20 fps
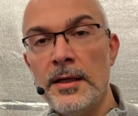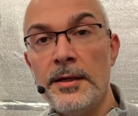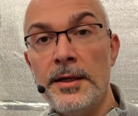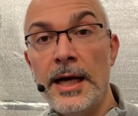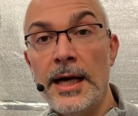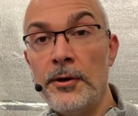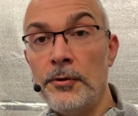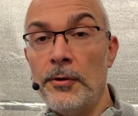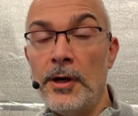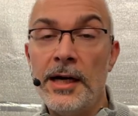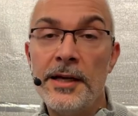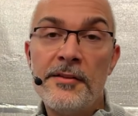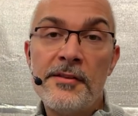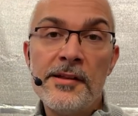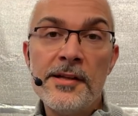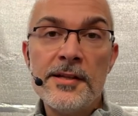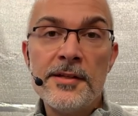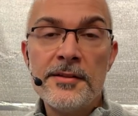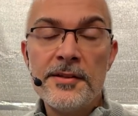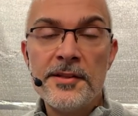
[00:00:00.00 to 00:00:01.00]
Now, I
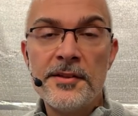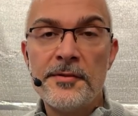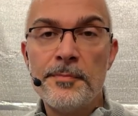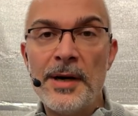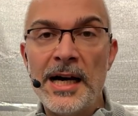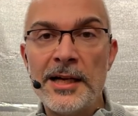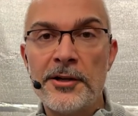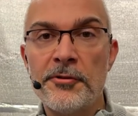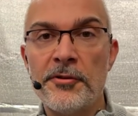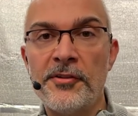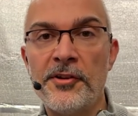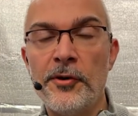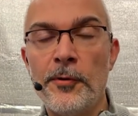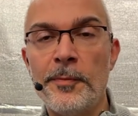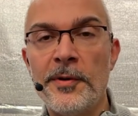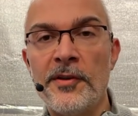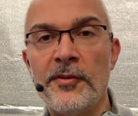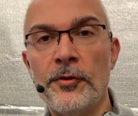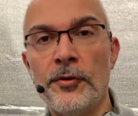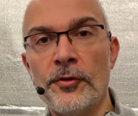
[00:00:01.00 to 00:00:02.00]
see that this
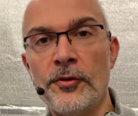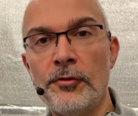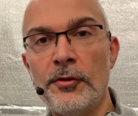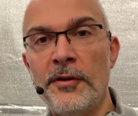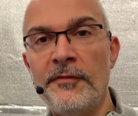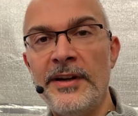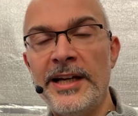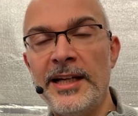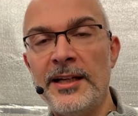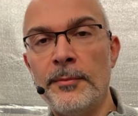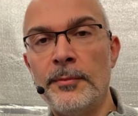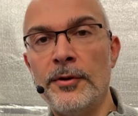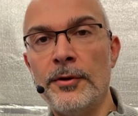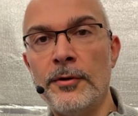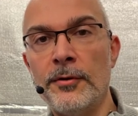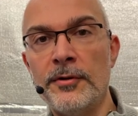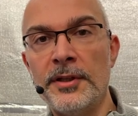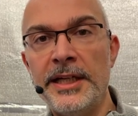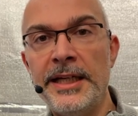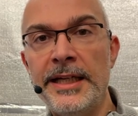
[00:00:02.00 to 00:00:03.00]
microscope is also
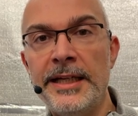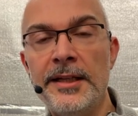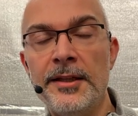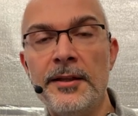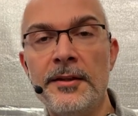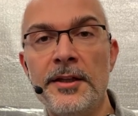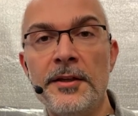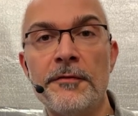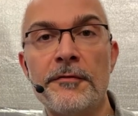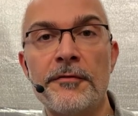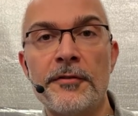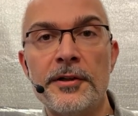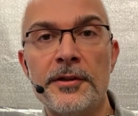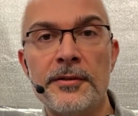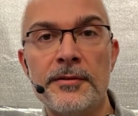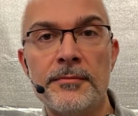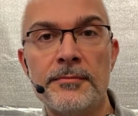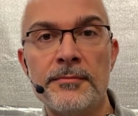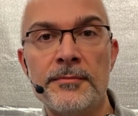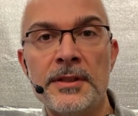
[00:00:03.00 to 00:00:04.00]
available in
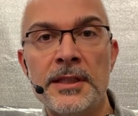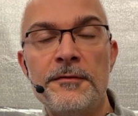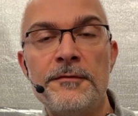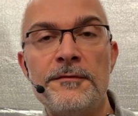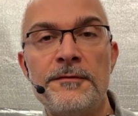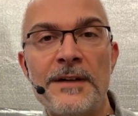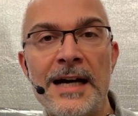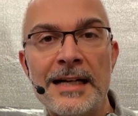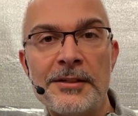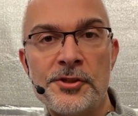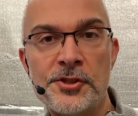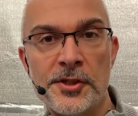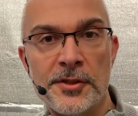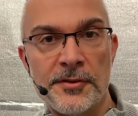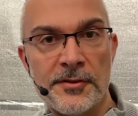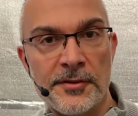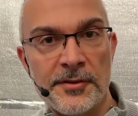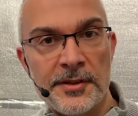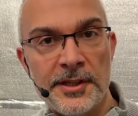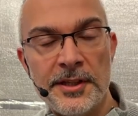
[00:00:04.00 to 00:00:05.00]
different
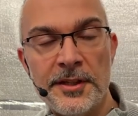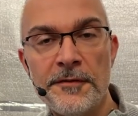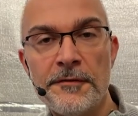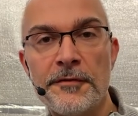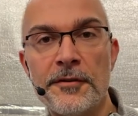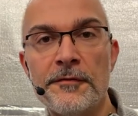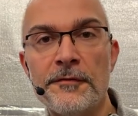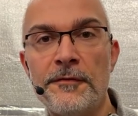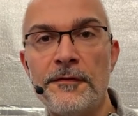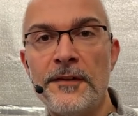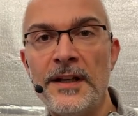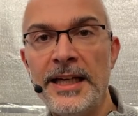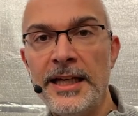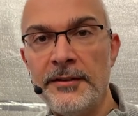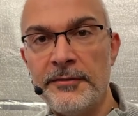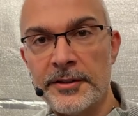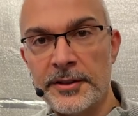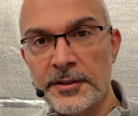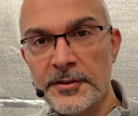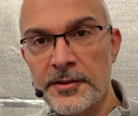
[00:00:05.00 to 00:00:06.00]
fashions, in different
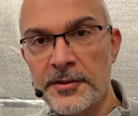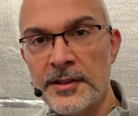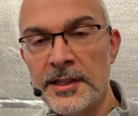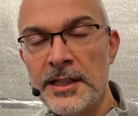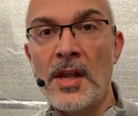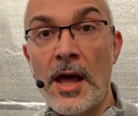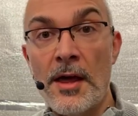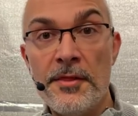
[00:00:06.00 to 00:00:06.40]
flavors.